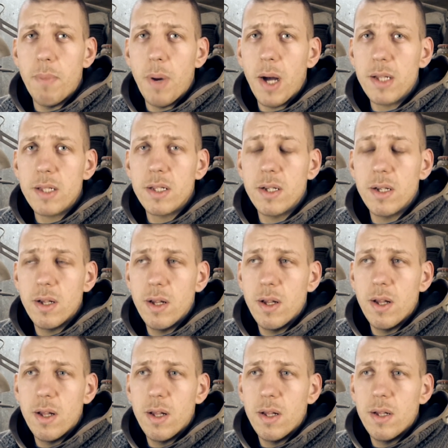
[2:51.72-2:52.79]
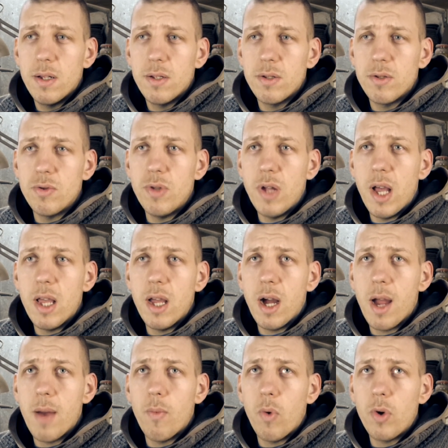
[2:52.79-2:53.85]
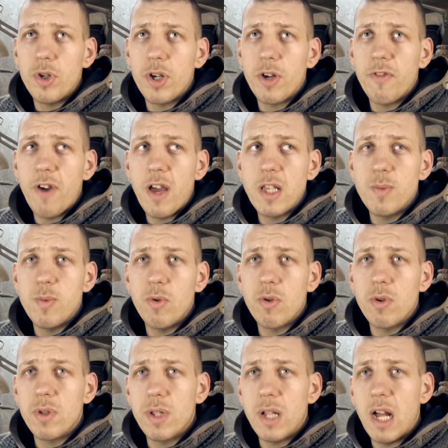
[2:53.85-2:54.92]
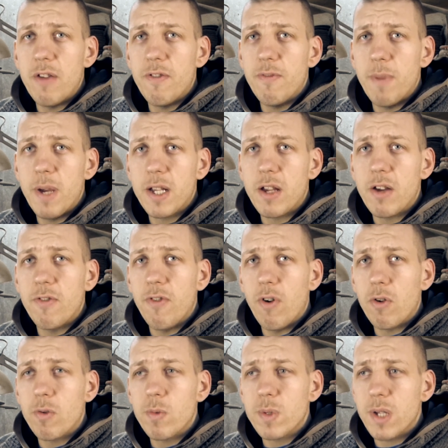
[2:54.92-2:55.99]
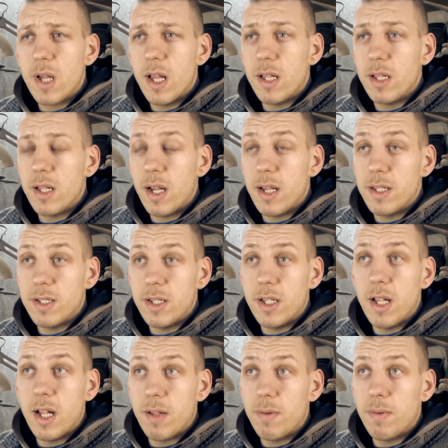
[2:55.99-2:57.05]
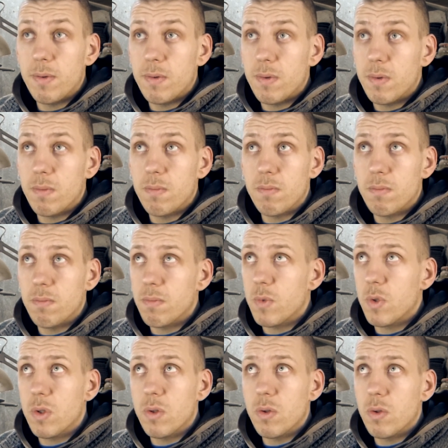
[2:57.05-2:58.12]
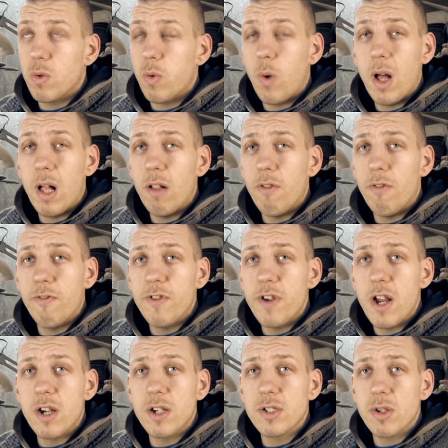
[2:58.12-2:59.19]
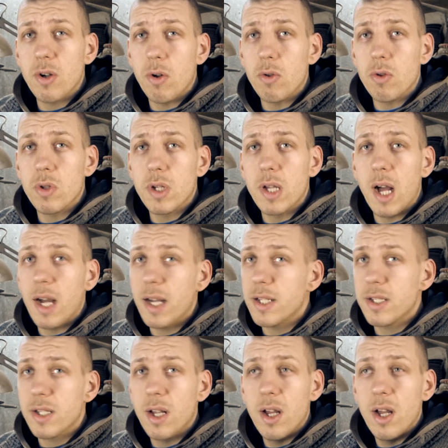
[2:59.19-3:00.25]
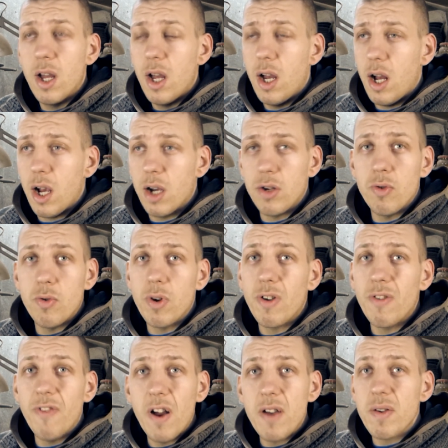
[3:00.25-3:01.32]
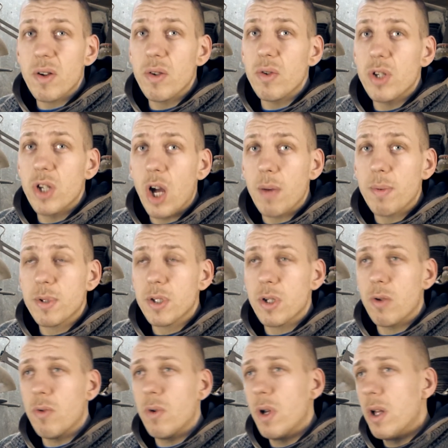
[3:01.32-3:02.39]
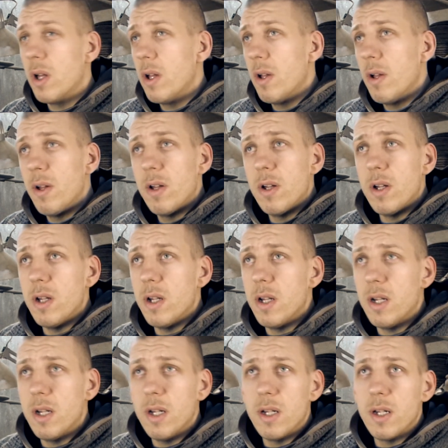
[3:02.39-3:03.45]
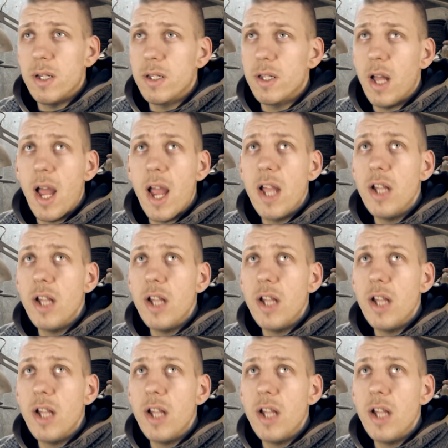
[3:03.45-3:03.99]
But today I am watching Facebook knife making forums, and I see that 12 years old guys are doing very good jobs, so the